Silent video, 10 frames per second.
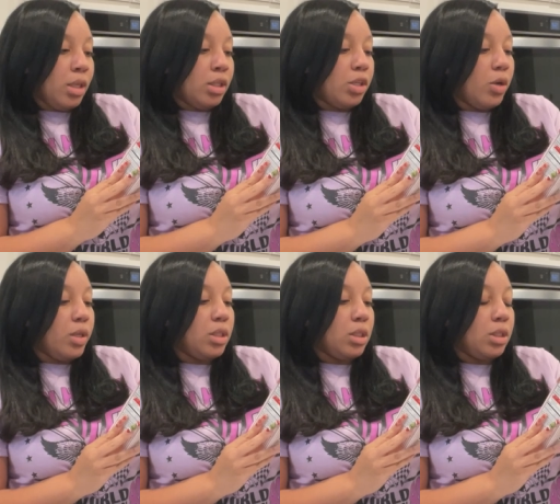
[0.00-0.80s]
So
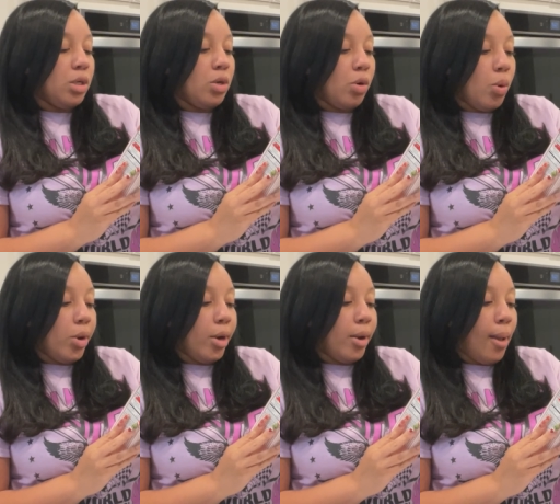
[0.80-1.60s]
this is the
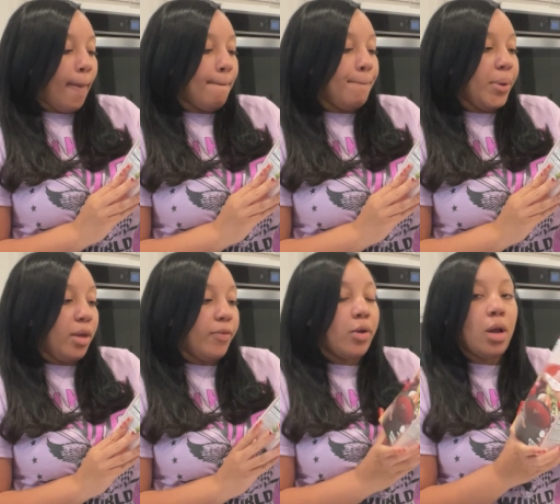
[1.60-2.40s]
Kroger
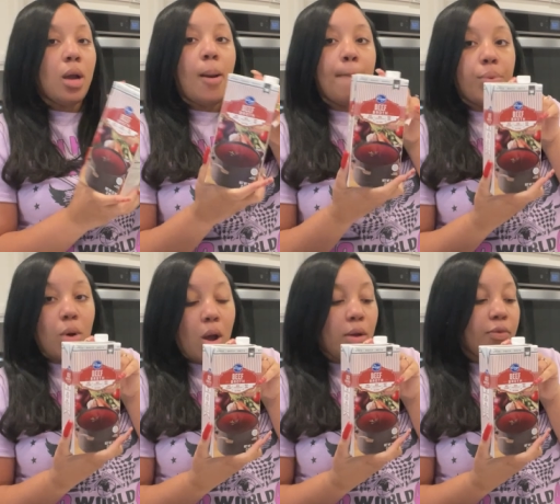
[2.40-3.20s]
beef
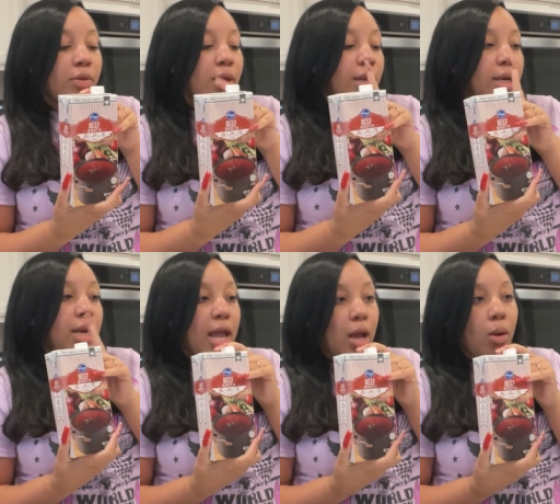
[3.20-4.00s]
broth.
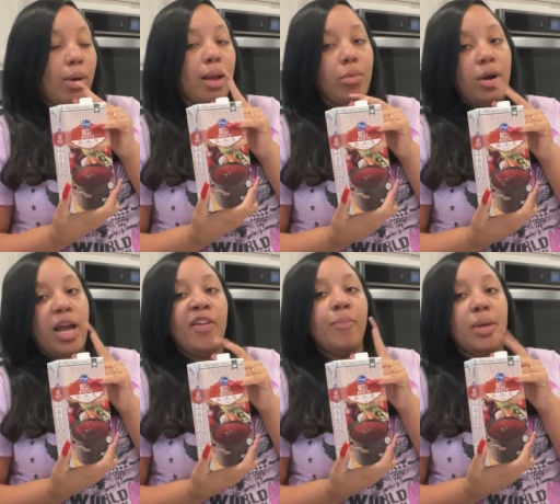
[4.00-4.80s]
Now, I'm gonna
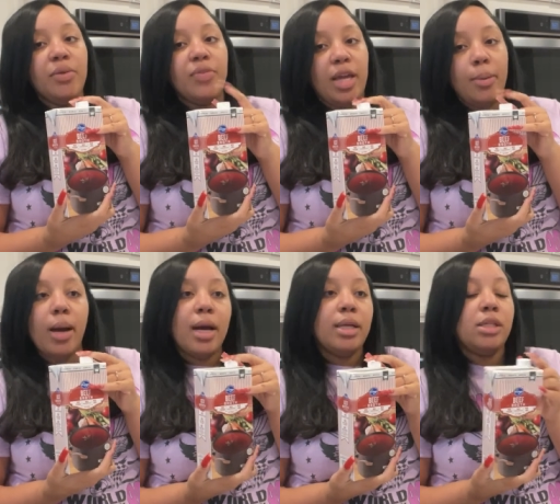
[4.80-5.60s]
have beef in
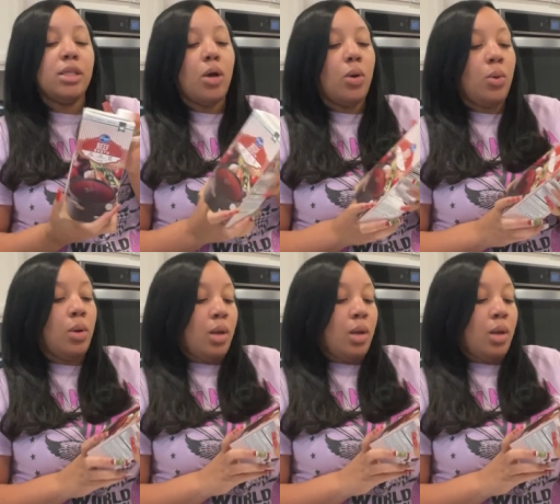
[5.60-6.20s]
mine, so